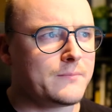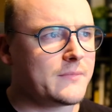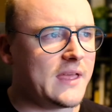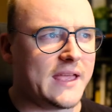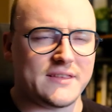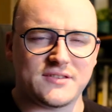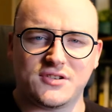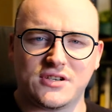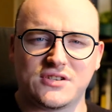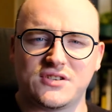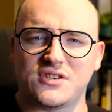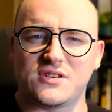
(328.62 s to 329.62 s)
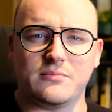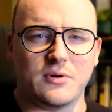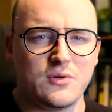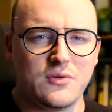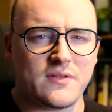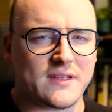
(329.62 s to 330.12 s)
It's just
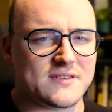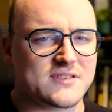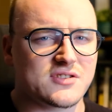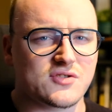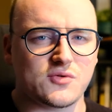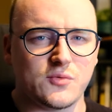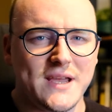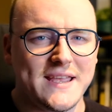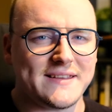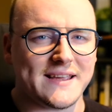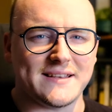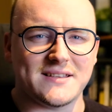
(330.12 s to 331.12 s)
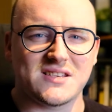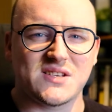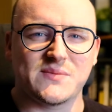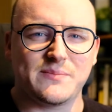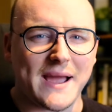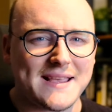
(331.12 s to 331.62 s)
smooth and sweet and
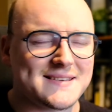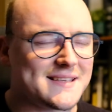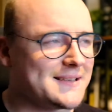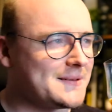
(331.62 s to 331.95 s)
spicy.